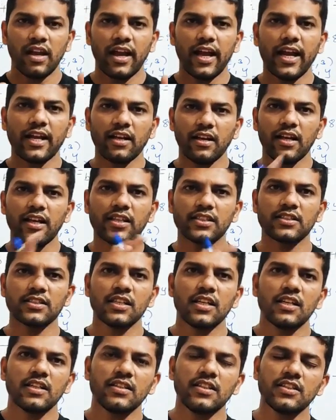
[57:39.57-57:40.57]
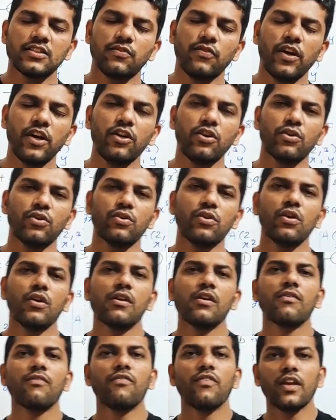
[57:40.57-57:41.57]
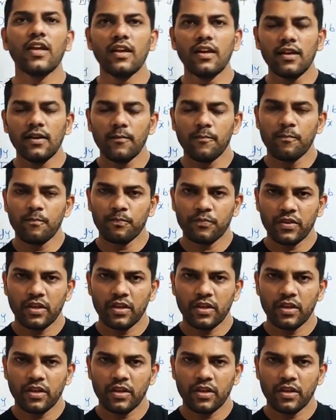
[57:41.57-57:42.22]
at least this video will